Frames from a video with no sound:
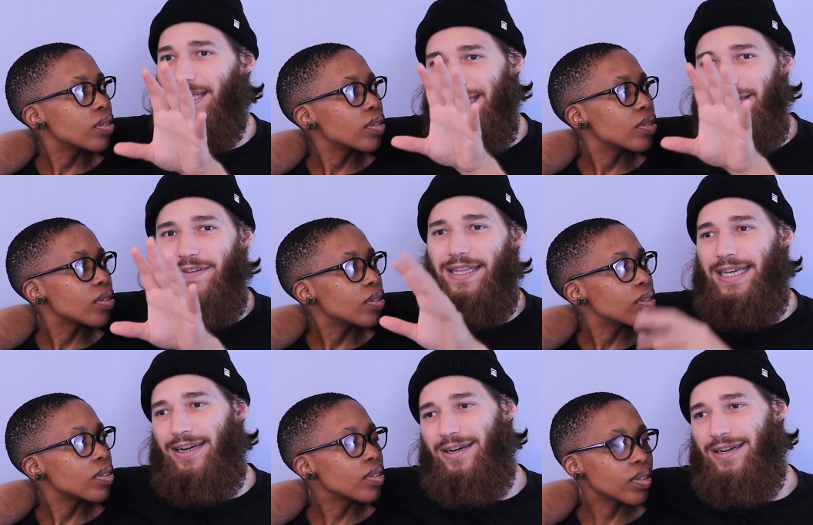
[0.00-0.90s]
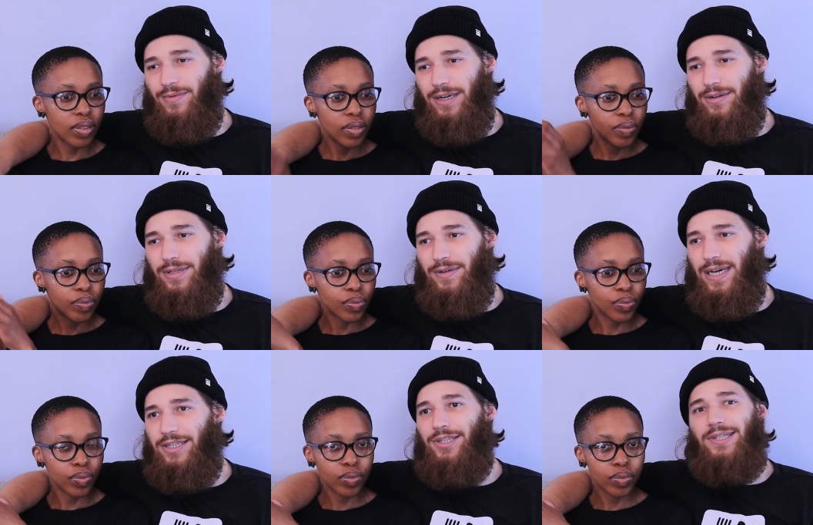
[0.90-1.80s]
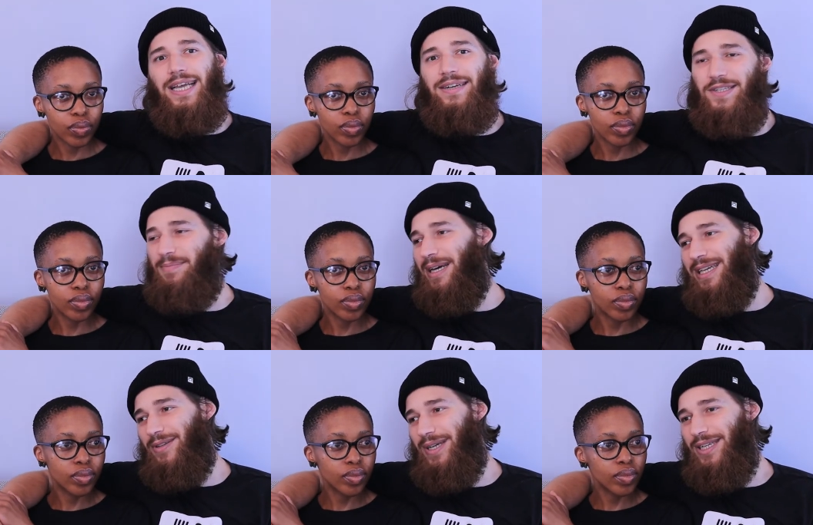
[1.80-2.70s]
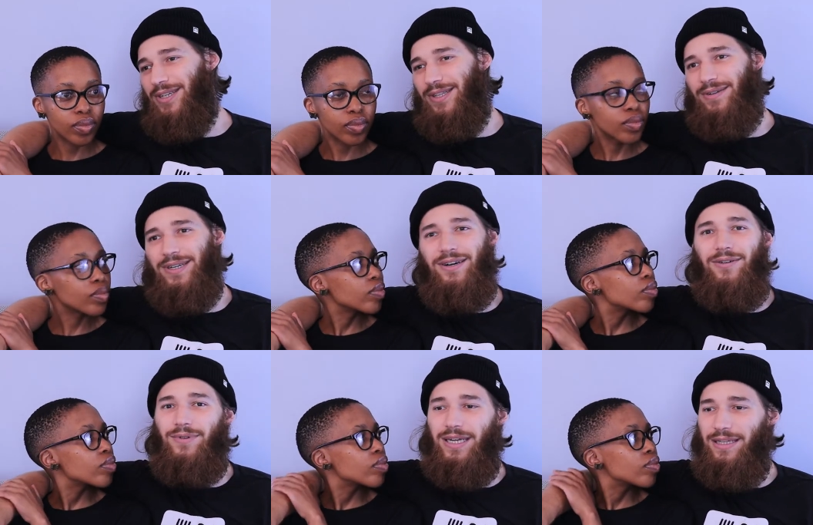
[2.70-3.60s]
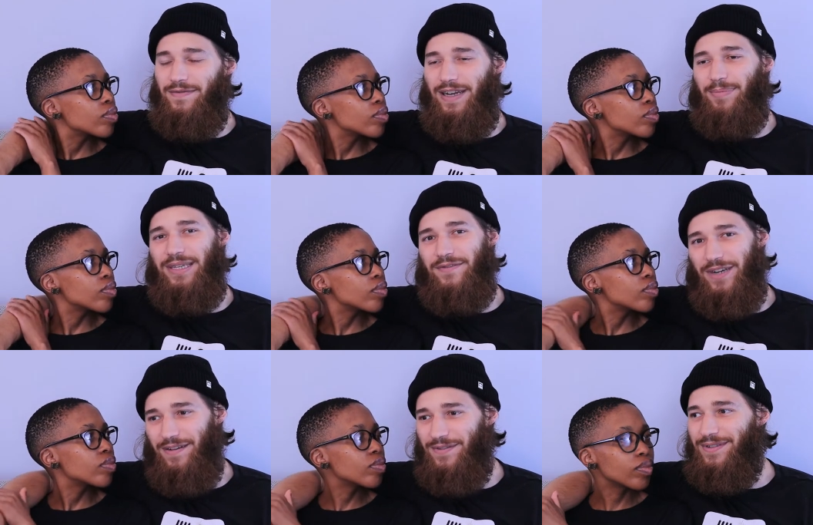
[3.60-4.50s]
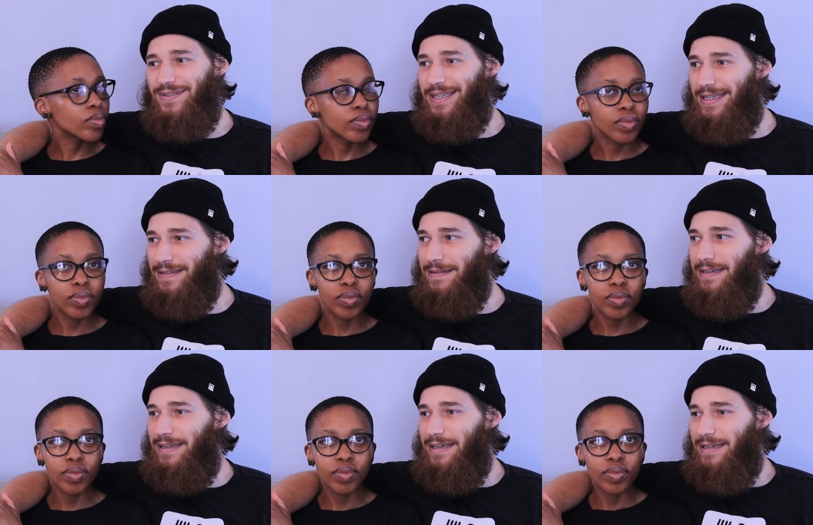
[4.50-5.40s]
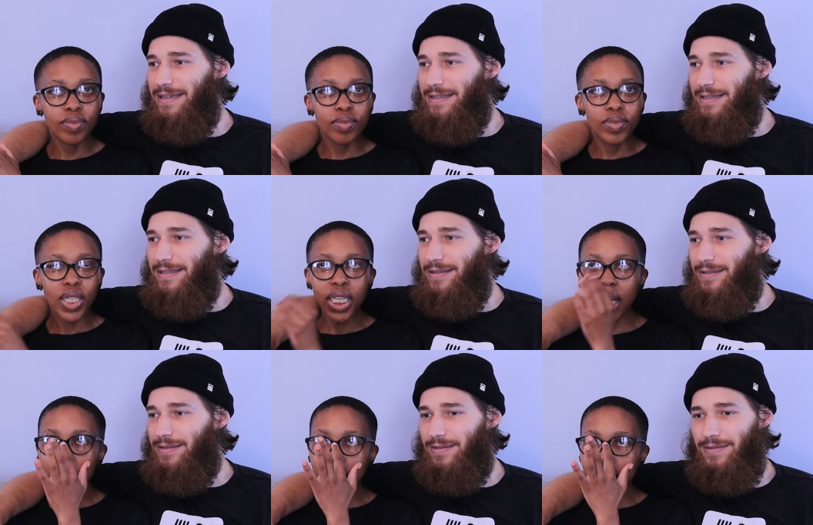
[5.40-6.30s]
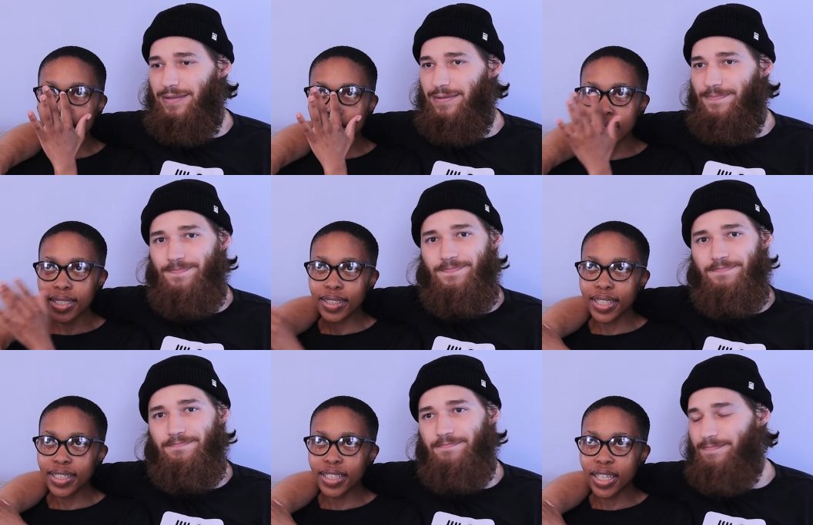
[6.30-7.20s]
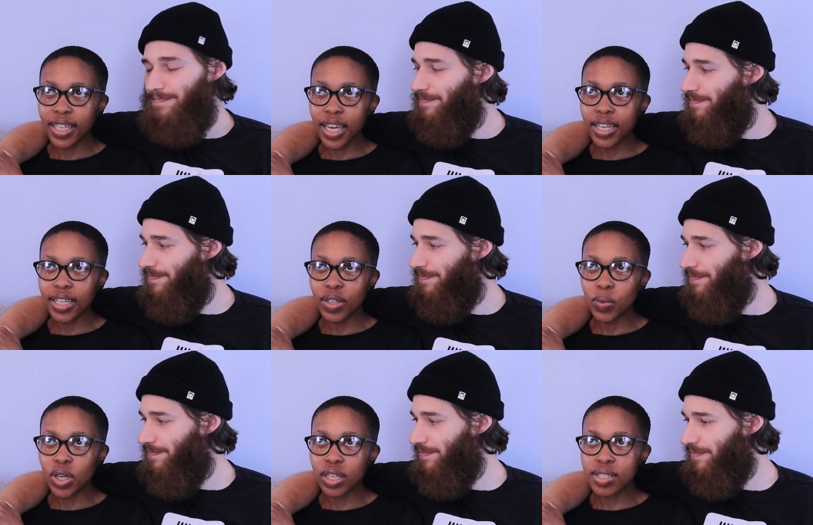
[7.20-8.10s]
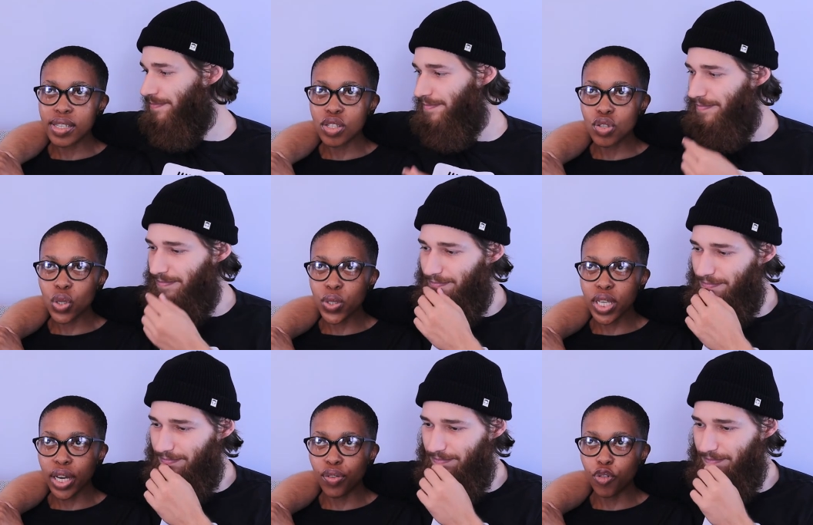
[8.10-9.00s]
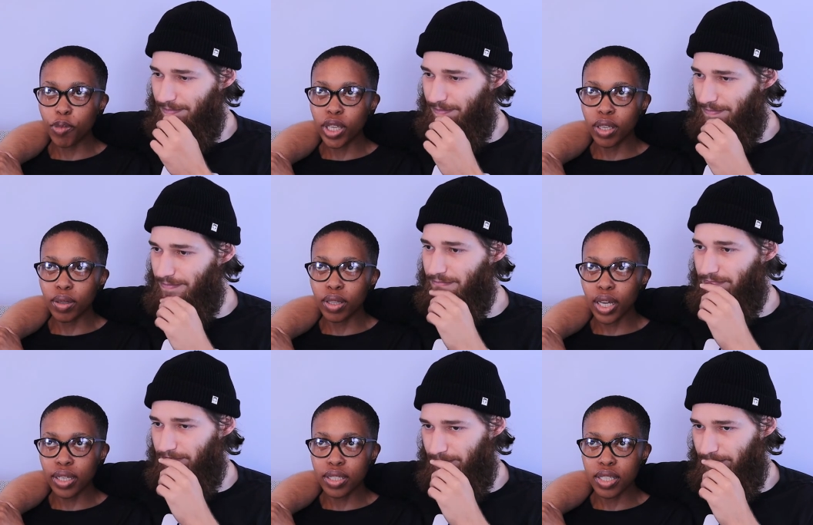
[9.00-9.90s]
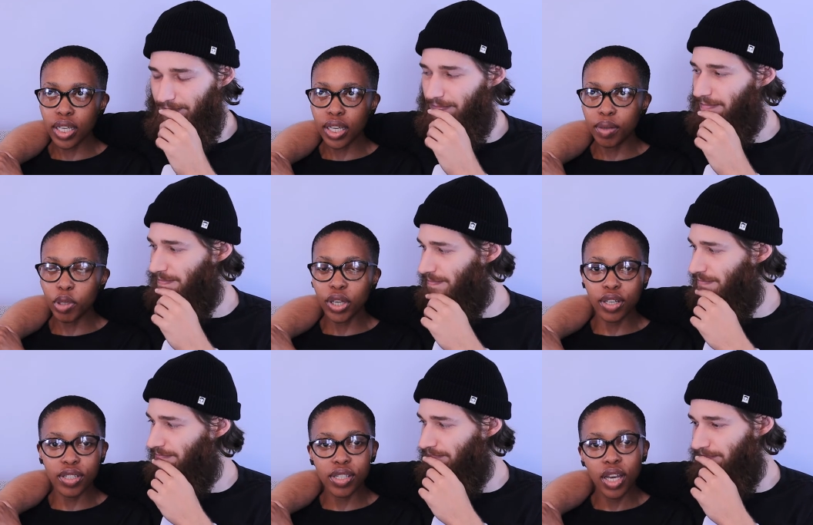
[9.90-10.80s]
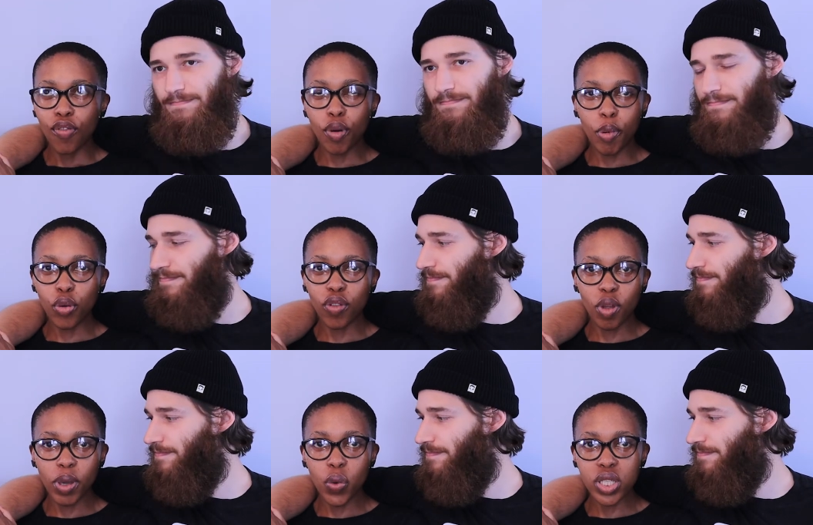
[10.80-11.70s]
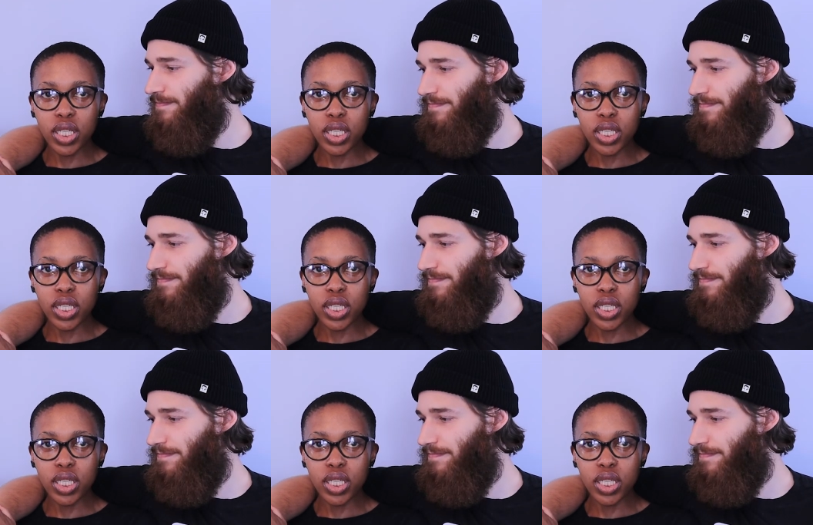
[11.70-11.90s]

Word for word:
Speaker 1: They leave it there where they're not just kind of smiling, looking at each other and, oh, we're going to live happily ever after. they kind of.
Speaker 2: Yeah, I, I mm-hmm. did. The, the ending was so sad for me, mm-hmm. that scene, because for both of them, it was